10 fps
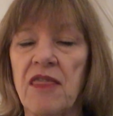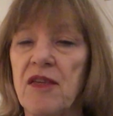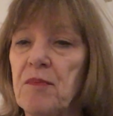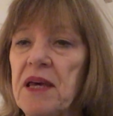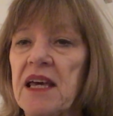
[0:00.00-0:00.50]

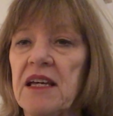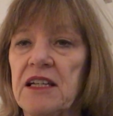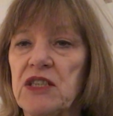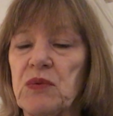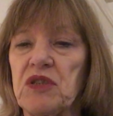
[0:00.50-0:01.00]
The
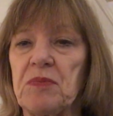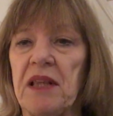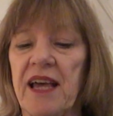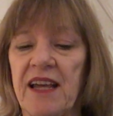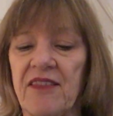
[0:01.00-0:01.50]
pianist was
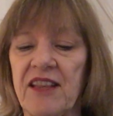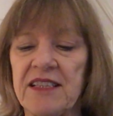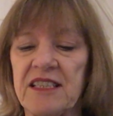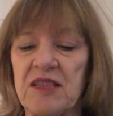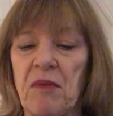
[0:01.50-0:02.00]
playing
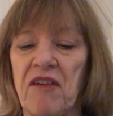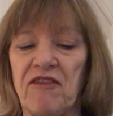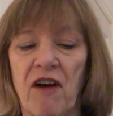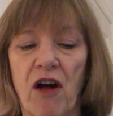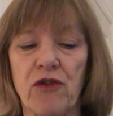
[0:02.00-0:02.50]
"This Is My
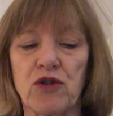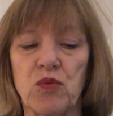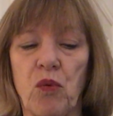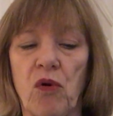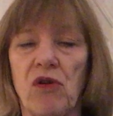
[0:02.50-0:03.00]
Father's
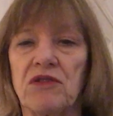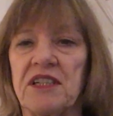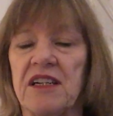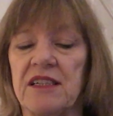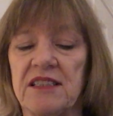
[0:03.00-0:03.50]
World"
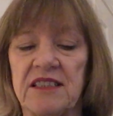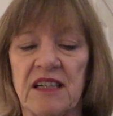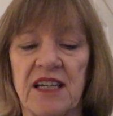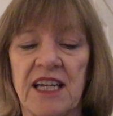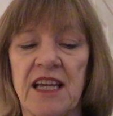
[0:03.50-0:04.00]
on a
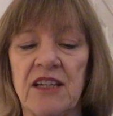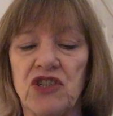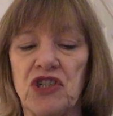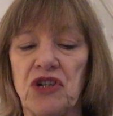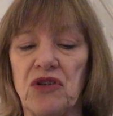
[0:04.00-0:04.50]
sunny
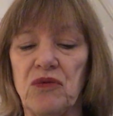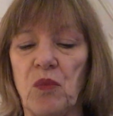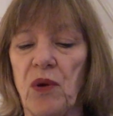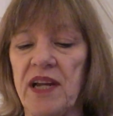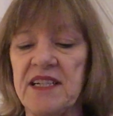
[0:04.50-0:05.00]
June
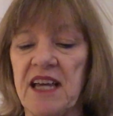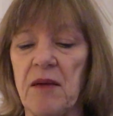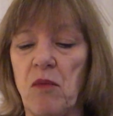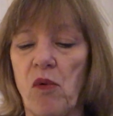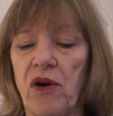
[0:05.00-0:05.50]
weekday
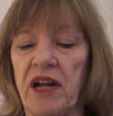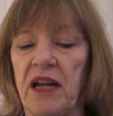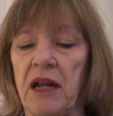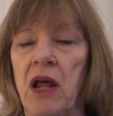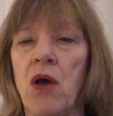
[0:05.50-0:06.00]
morning